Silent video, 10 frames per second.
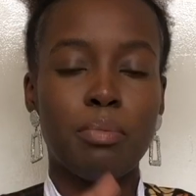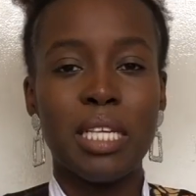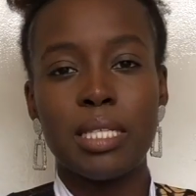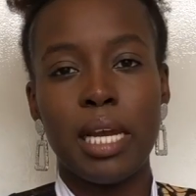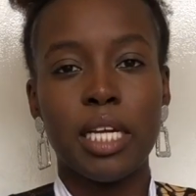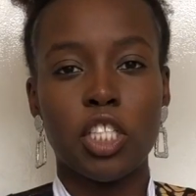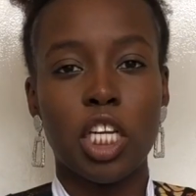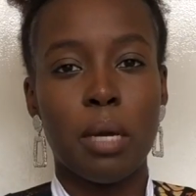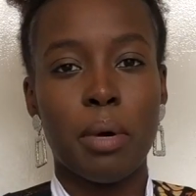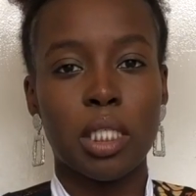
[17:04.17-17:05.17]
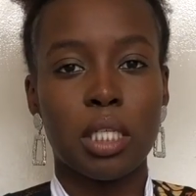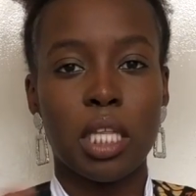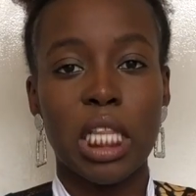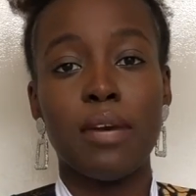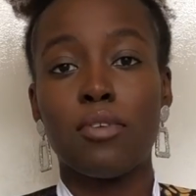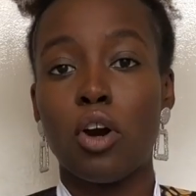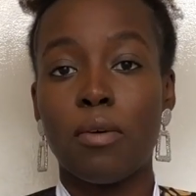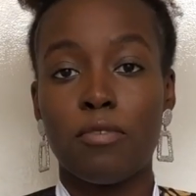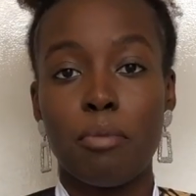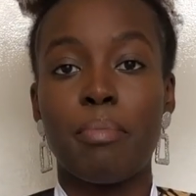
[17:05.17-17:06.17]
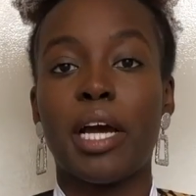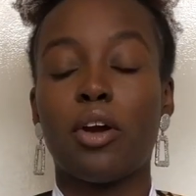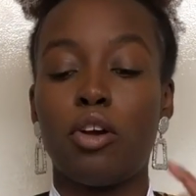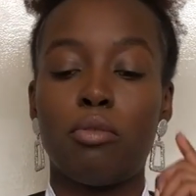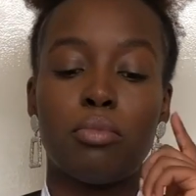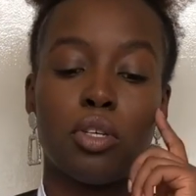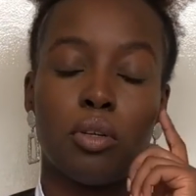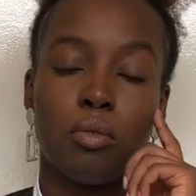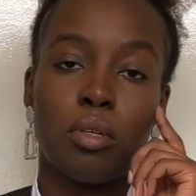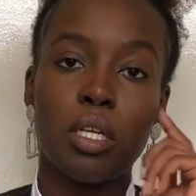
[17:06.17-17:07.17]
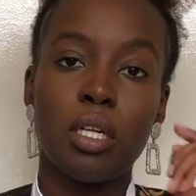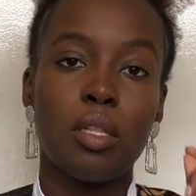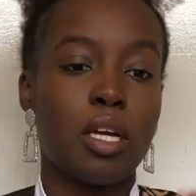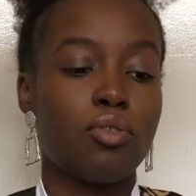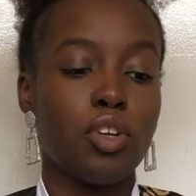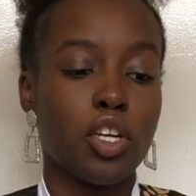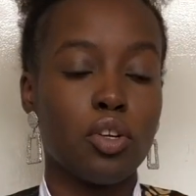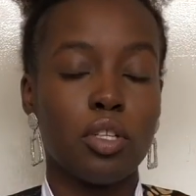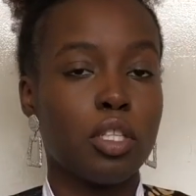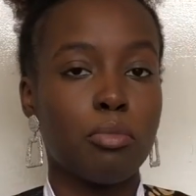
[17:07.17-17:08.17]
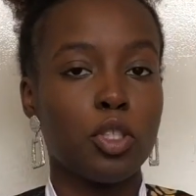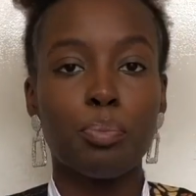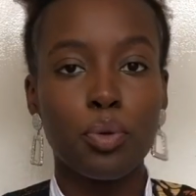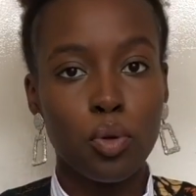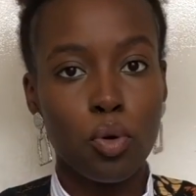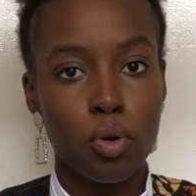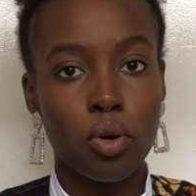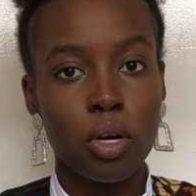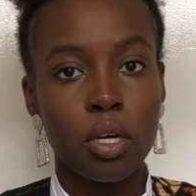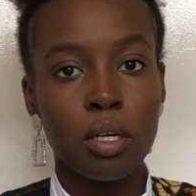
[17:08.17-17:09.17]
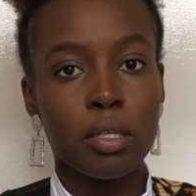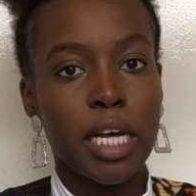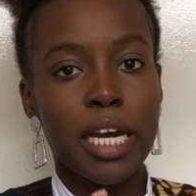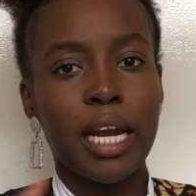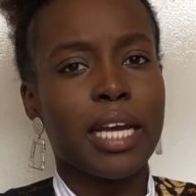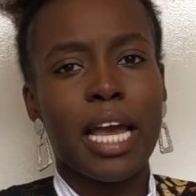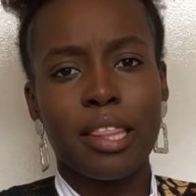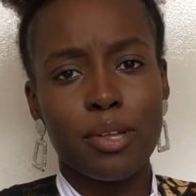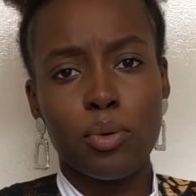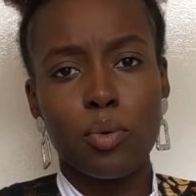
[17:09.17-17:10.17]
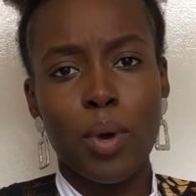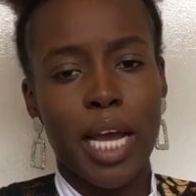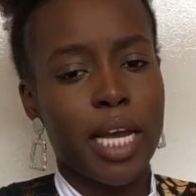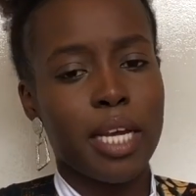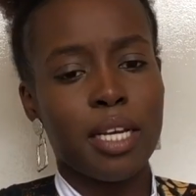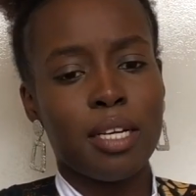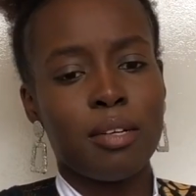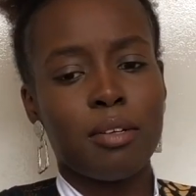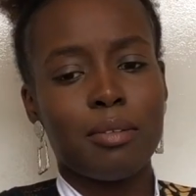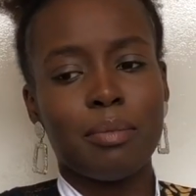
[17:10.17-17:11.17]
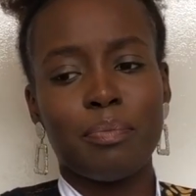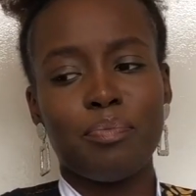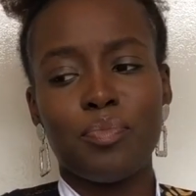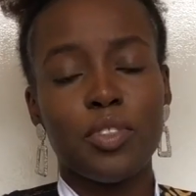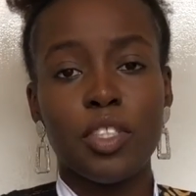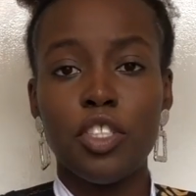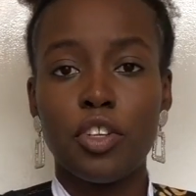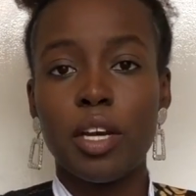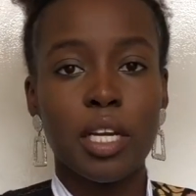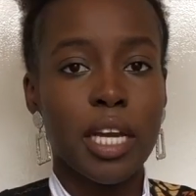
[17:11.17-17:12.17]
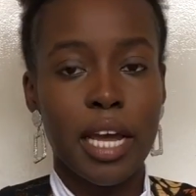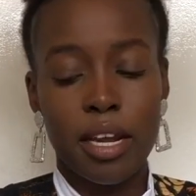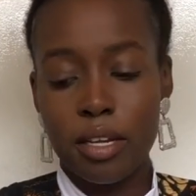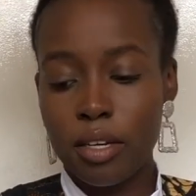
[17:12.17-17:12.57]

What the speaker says: be selling shea butter that they've got from back home, so that's really good. The most pure and like ethical way you can get it.